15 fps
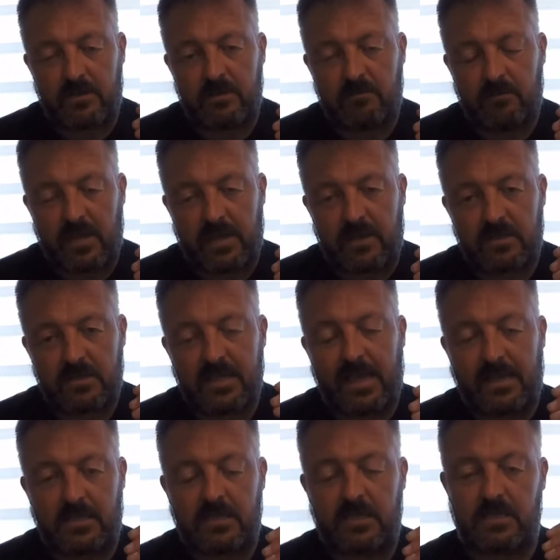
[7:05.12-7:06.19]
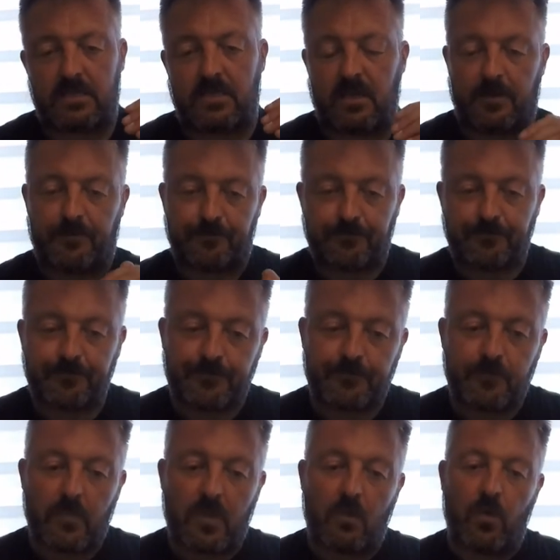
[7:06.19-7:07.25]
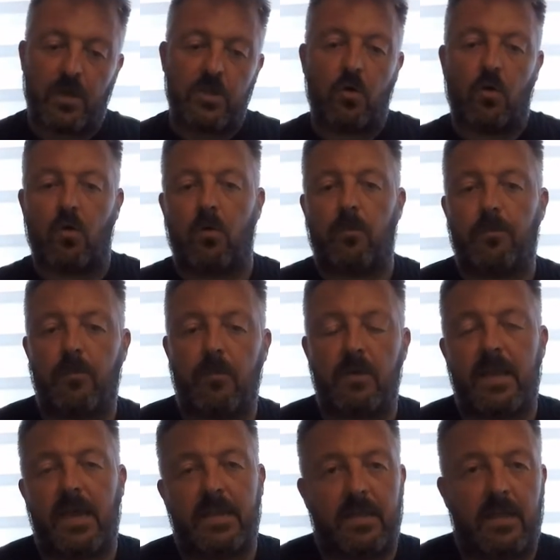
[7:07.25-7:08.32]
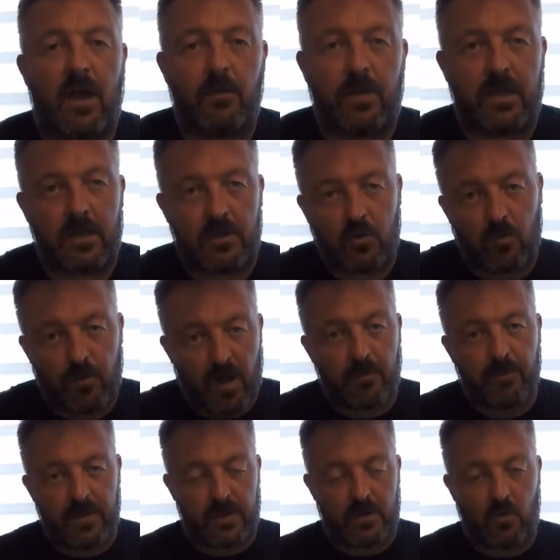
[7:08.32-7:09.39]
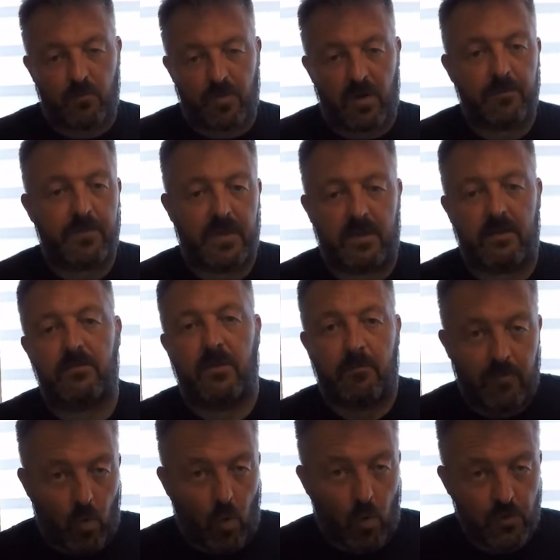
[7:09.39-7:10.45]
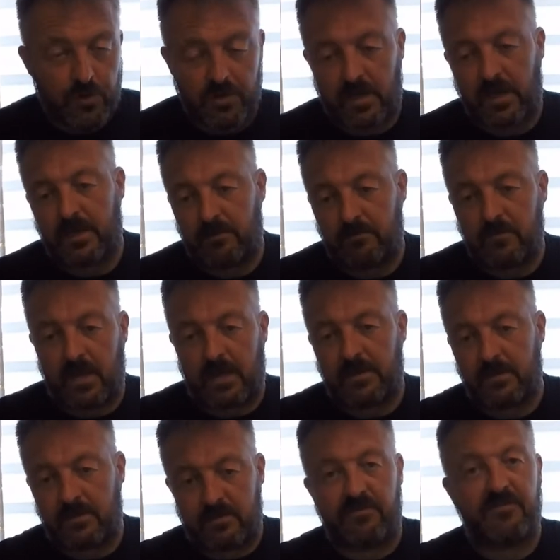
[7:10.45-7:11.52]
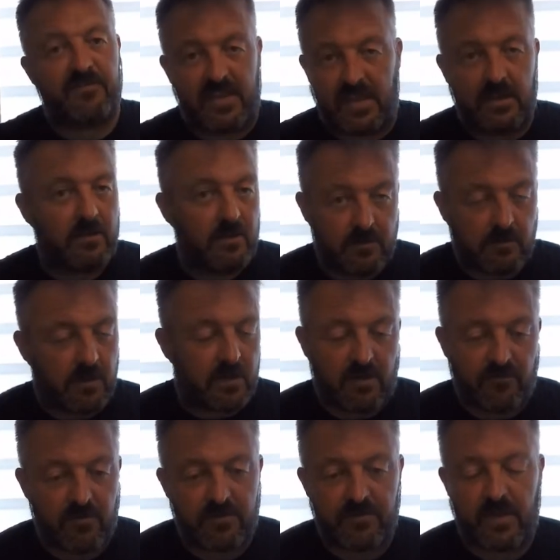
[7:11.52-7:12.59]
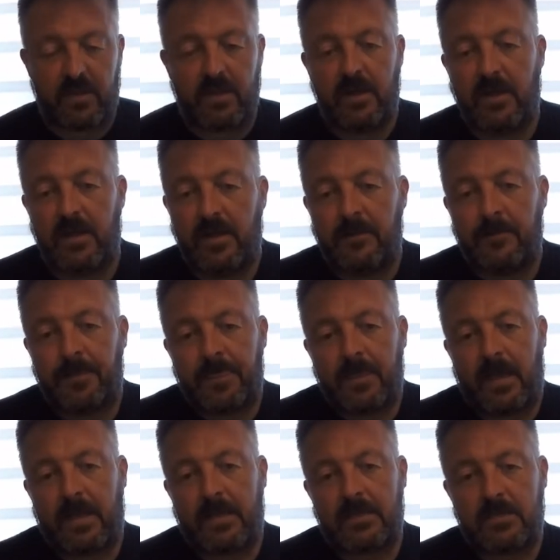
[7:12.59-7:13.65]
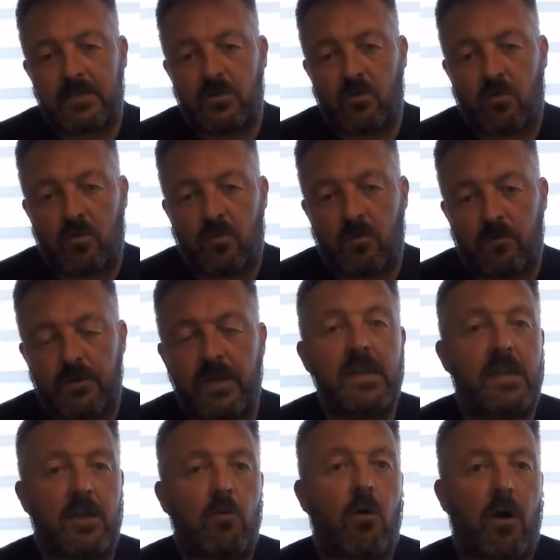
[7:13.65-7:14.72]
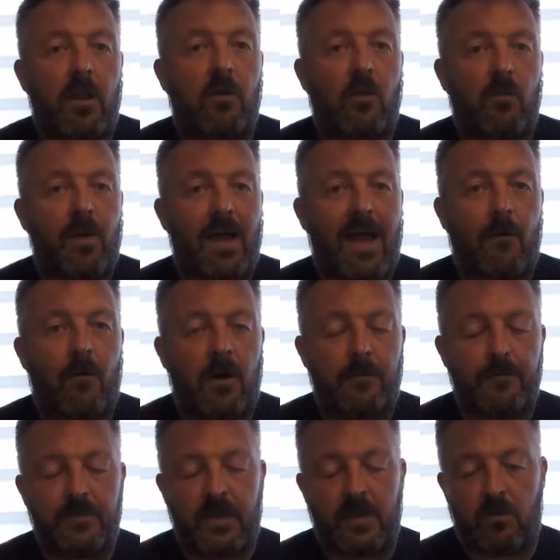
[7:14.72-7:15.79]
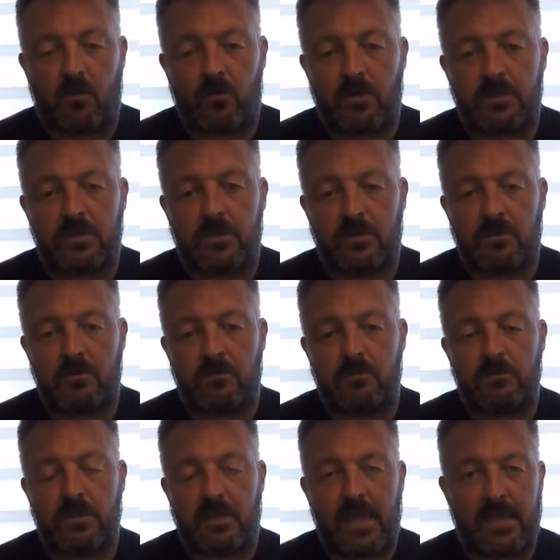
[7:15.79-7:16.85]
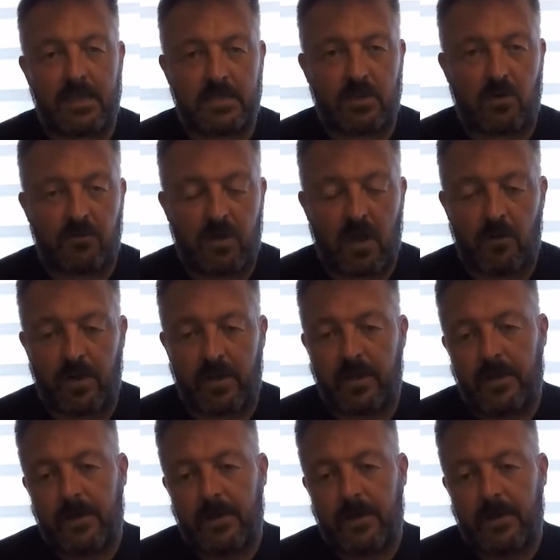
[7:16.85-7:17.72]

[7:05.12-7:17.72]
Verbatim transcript: make sense, is that when you're getting going and you're pumping, you're pumping the board and and the fin and, and everything. And you're needing quite a lot of power in order to to get yourself going.